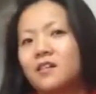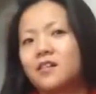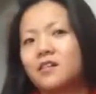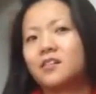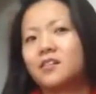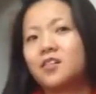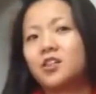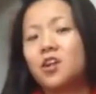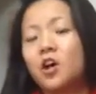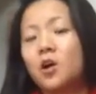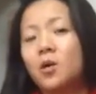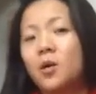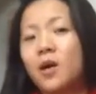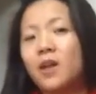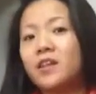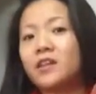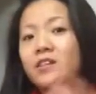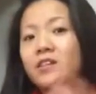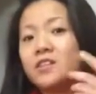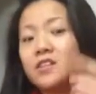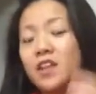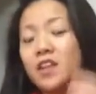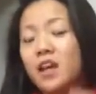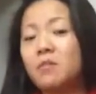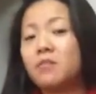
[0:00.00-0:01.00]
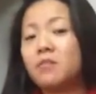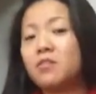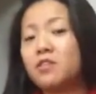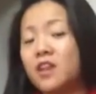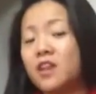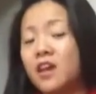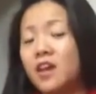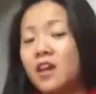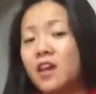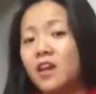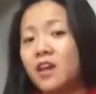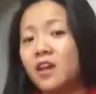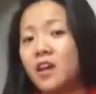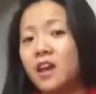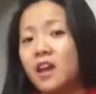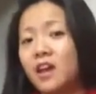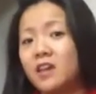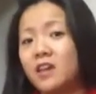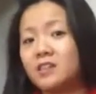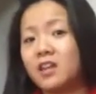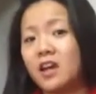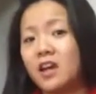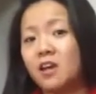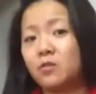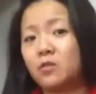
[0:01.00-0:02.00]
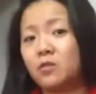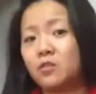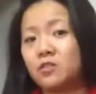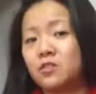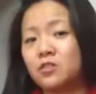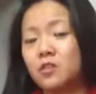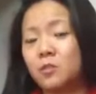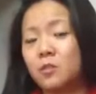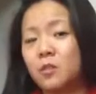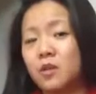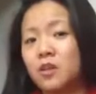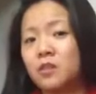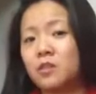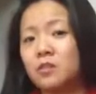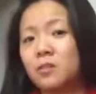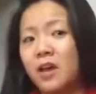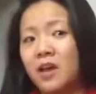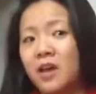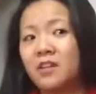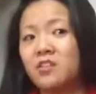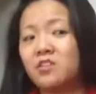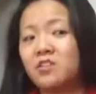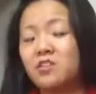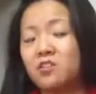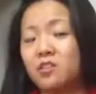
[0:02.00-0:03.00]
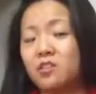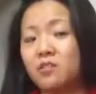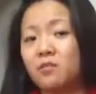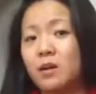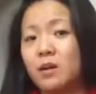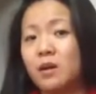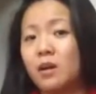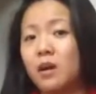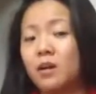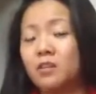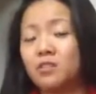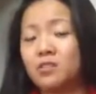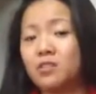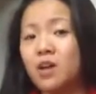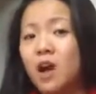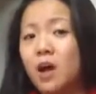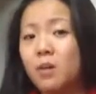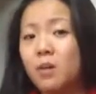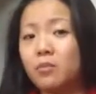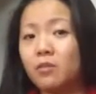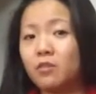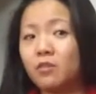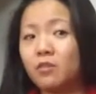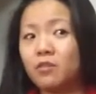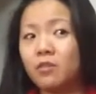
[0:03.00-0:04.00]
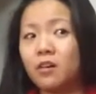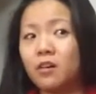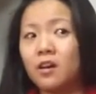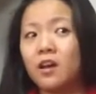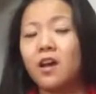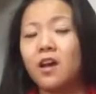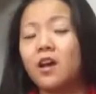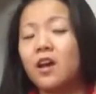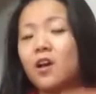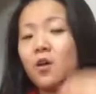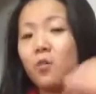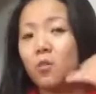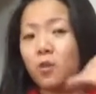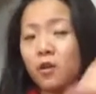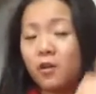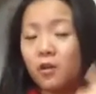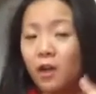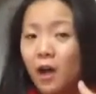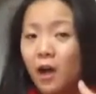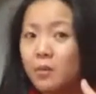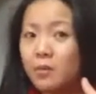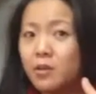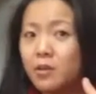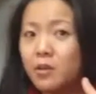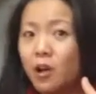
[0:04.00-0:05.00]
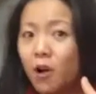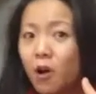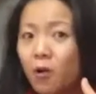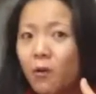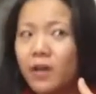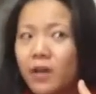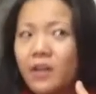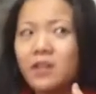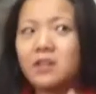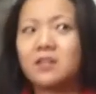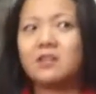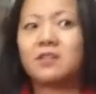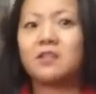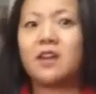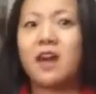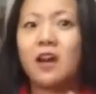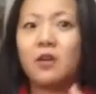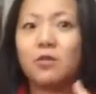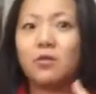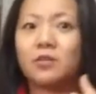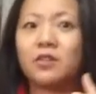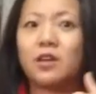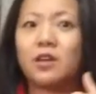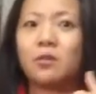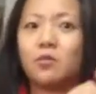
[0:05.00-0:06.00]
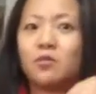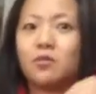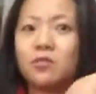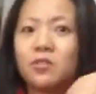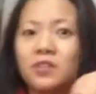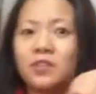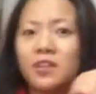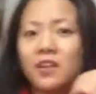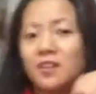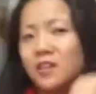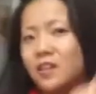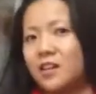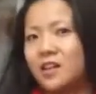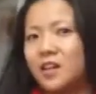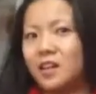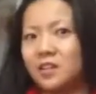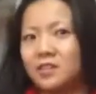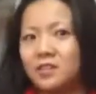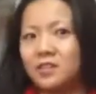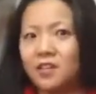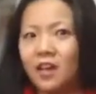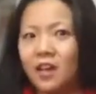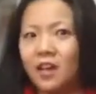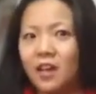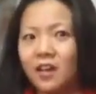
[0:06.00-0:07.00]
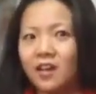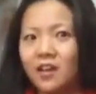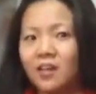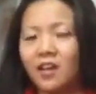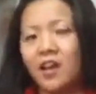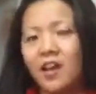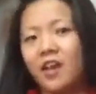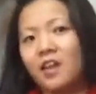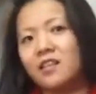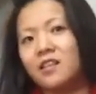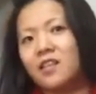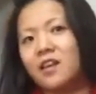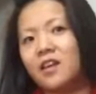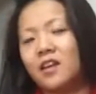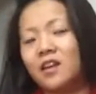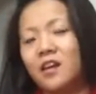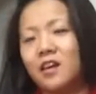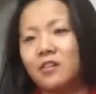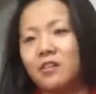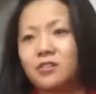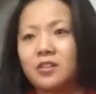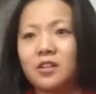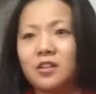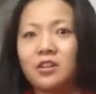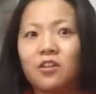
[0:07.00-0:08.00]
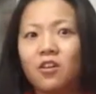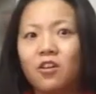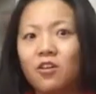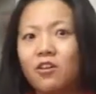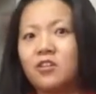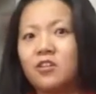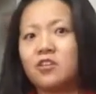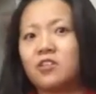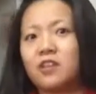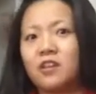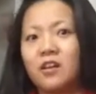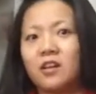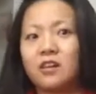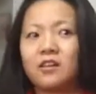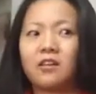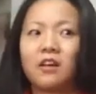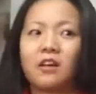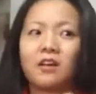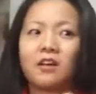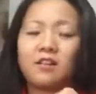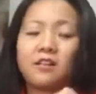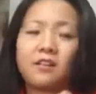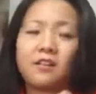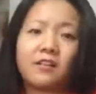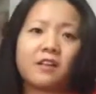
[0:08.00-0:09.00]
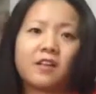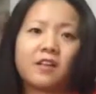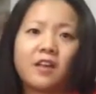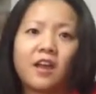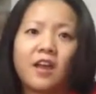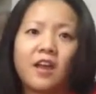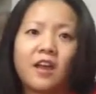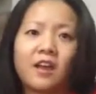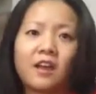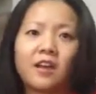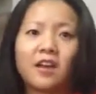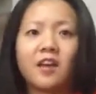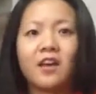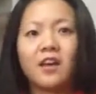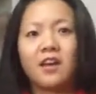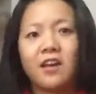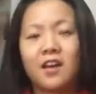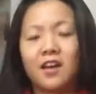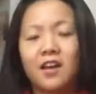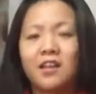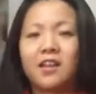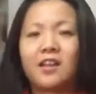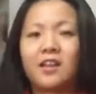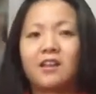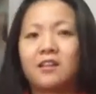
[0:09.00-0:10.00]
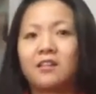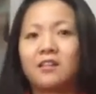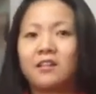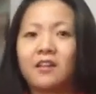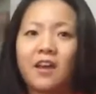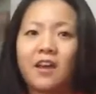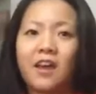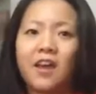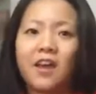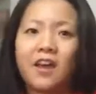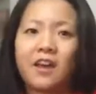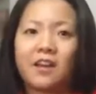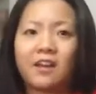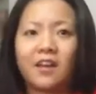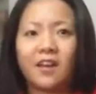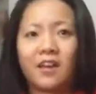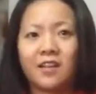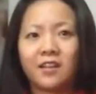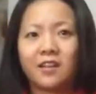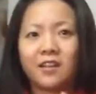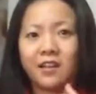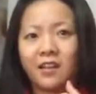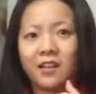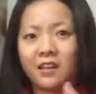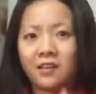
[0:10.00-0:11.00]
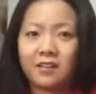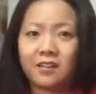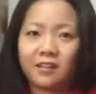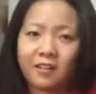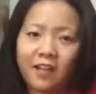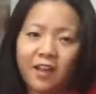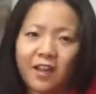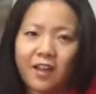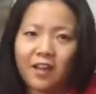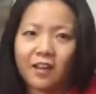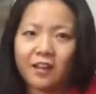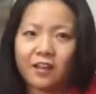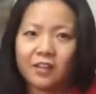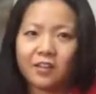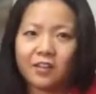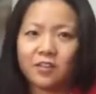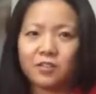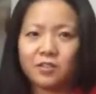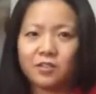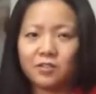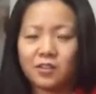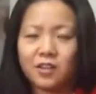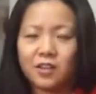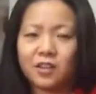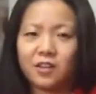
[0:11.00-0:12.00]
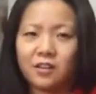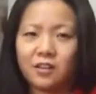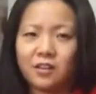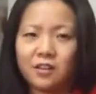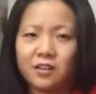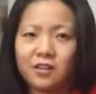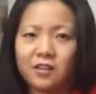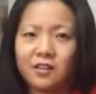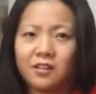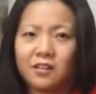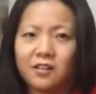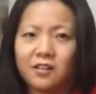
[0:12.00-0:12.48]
Yeah. You know? And the same thing as I was being the manager of my ensemble, what got me going is I was able to get the next gig, and then I was encouraged, and I got another gig, and then another gig, and then another gig. You see?